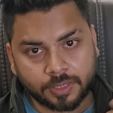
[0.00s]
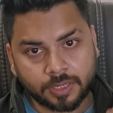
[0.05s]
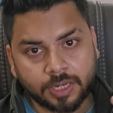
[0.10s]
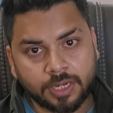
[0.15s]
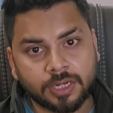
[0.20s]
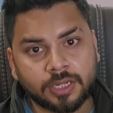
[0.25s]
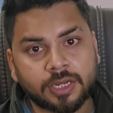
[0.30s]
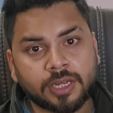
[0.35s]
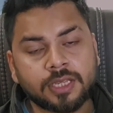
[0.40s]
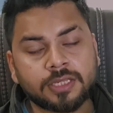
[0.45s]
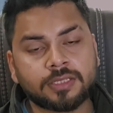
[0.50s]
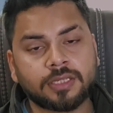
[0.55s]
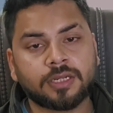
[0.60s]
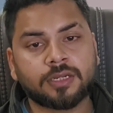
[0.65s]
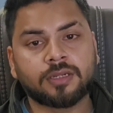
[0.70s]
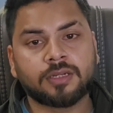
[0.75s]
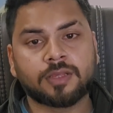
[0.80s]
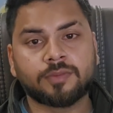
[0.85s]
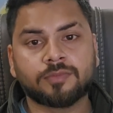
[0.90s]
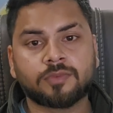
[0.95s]
increase
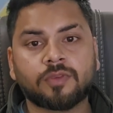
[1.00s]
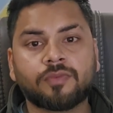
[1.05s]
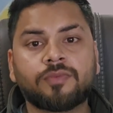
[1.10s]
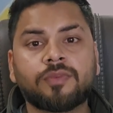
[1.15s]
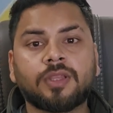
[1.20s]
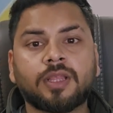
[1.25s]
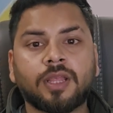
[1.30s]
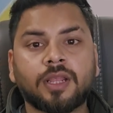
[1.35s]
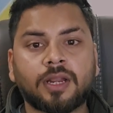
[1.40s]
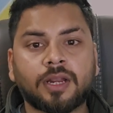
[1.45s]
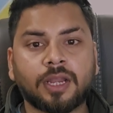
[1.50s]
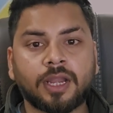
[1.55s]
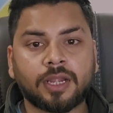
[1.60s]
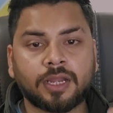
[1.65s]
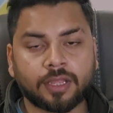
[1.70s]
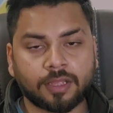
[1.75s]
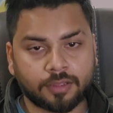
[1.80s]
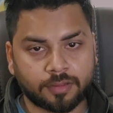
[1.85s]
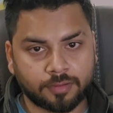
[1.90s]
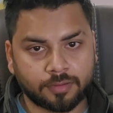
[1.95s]
in terms of their
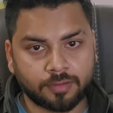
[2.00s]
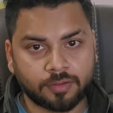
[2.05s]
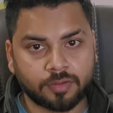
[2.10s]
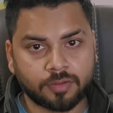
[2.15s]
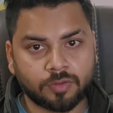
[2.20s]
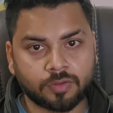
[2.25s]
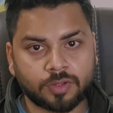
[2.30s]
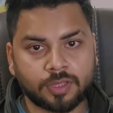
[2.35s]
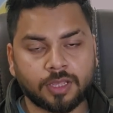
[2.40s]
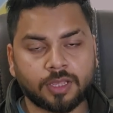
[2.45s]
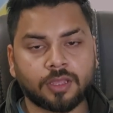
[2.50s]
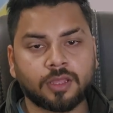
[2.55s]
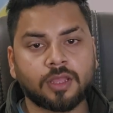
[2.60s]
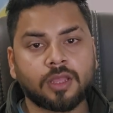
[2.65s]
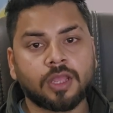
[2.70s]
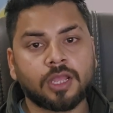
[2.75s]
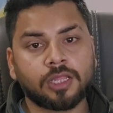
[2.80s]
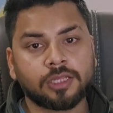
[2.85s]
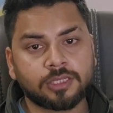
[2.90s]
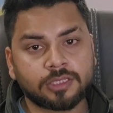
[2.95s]
rating. Okay,
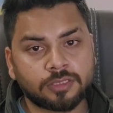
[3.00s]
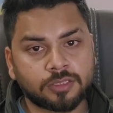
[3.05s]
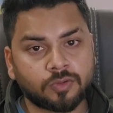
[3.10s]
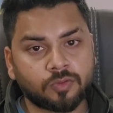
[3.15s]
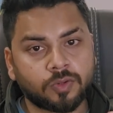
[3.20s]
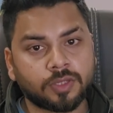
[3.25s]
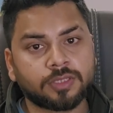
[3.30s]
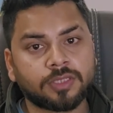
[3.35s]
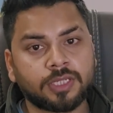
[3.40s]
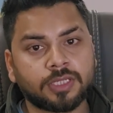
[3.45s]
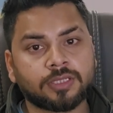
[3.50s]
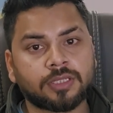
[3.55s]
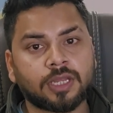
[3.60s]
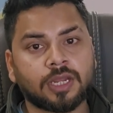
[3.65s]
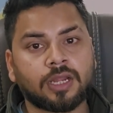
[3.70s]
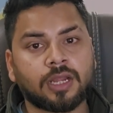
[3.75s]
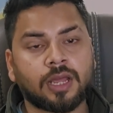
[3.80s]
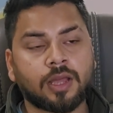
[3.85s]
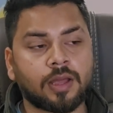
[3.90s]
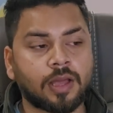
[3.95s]
this is the one thing
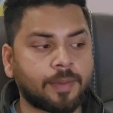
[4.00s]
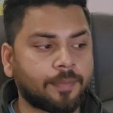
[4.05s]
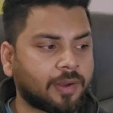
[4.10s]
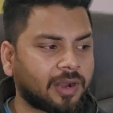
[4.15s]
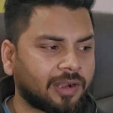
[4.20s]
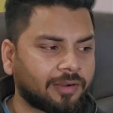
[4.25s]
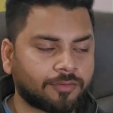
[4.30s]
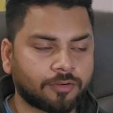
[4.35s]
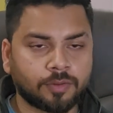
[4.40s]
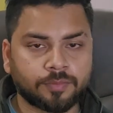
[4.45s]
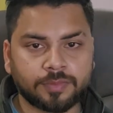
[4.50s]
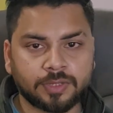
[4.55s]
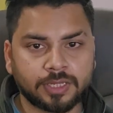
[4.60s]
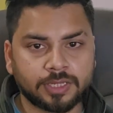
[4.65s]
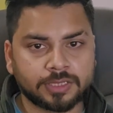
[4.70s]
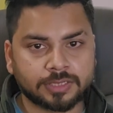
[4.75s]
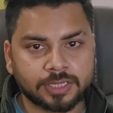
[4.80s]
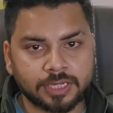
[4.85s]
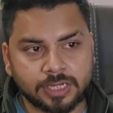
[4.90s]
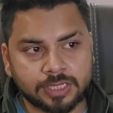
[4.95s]
that apart from their
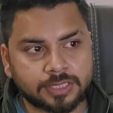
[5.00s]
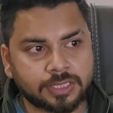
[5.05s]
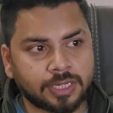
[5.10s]
skill